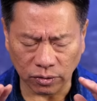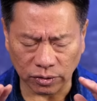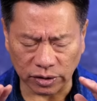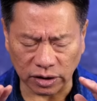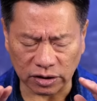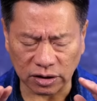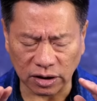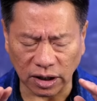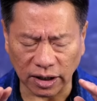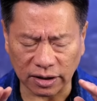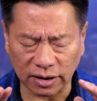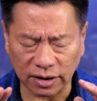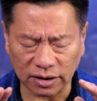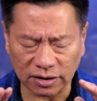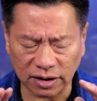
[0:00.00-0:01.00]
Where there's
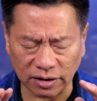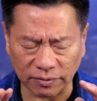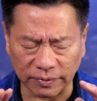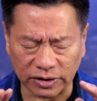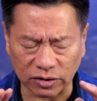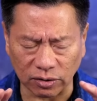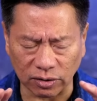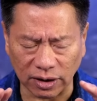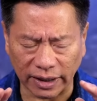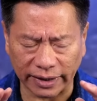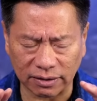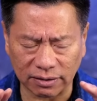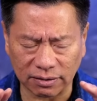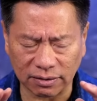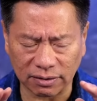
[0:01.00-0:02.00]
darkness, let me sow
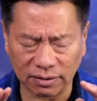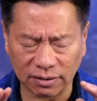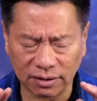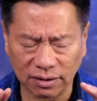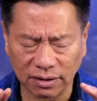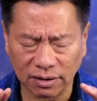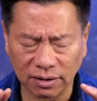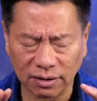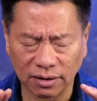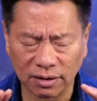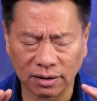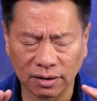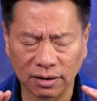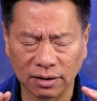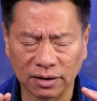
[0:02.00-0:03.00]
light,
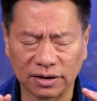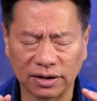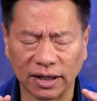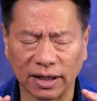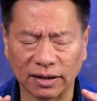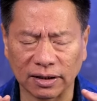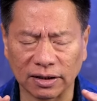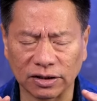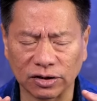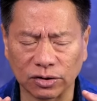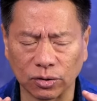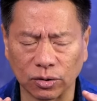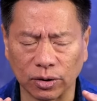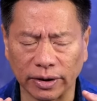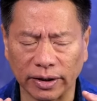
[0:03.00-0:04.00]
sadness,
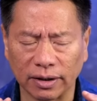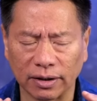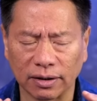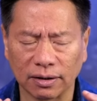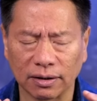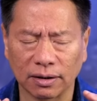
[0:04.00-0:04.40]
joy.